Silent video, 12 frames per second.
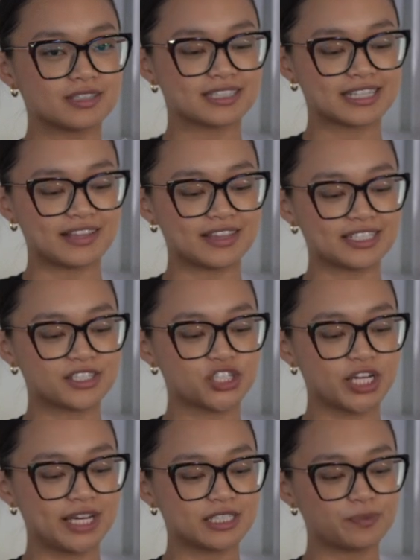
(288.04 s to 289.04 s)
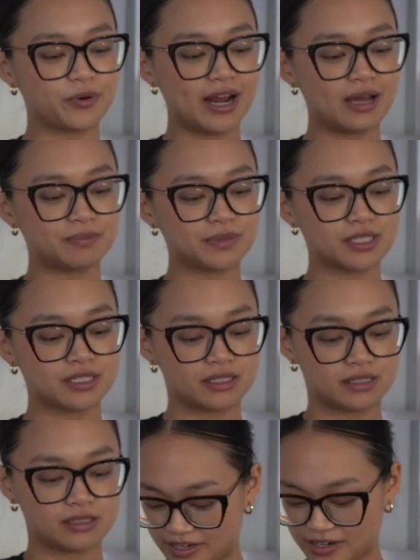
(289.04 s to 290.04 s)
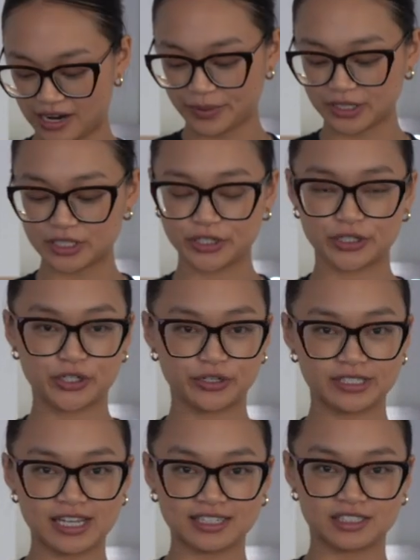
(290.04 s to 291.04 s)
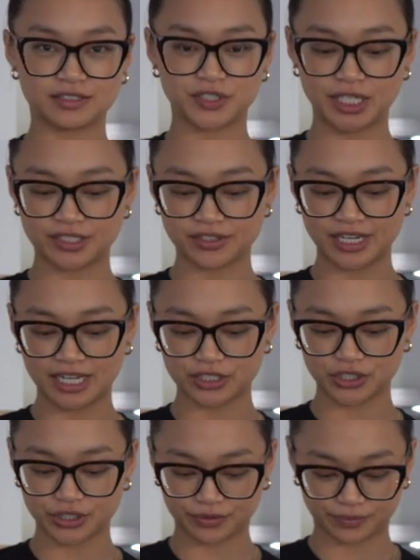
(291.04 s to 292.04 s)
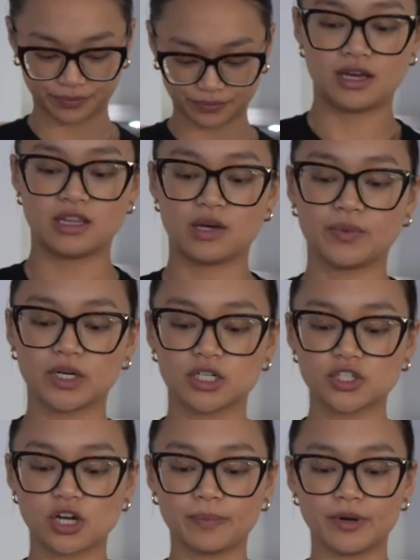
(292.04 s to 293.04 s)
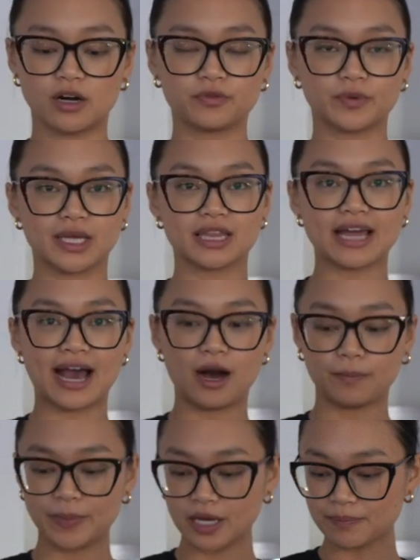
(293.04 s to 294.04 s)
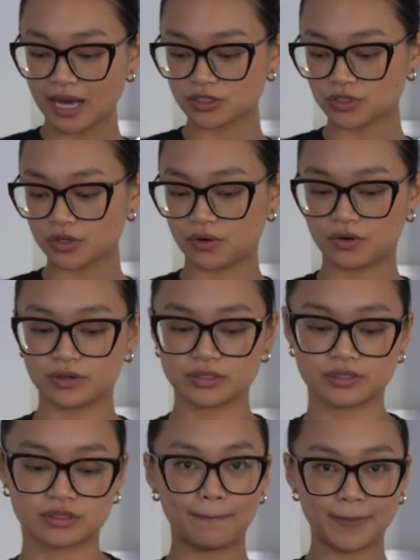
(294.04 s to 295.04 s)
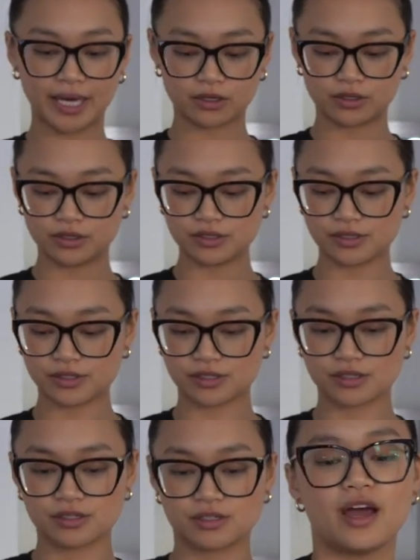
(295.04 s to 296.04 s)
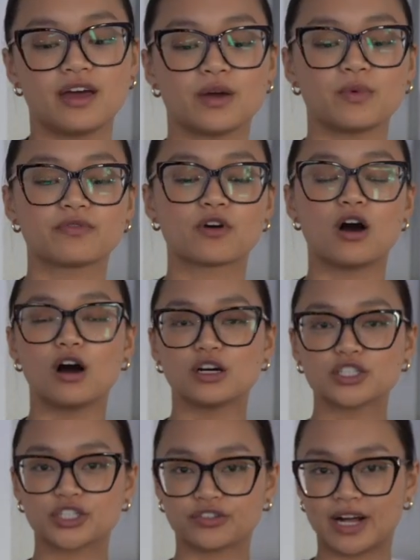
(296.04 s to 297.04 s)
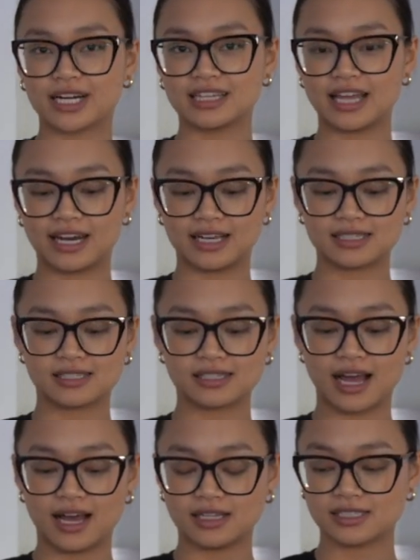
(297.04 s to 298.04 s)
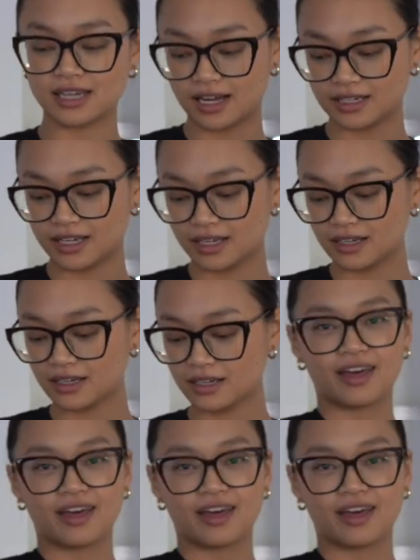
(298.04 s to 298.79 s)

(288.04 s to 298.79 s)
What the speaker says: Let's get this cheese prepped. All right, we're gonna do 2 slices of cheese on each. And then we're gonna top it off with our Big Mac sauce, pickles, and then we've got shredded lettuce and onion.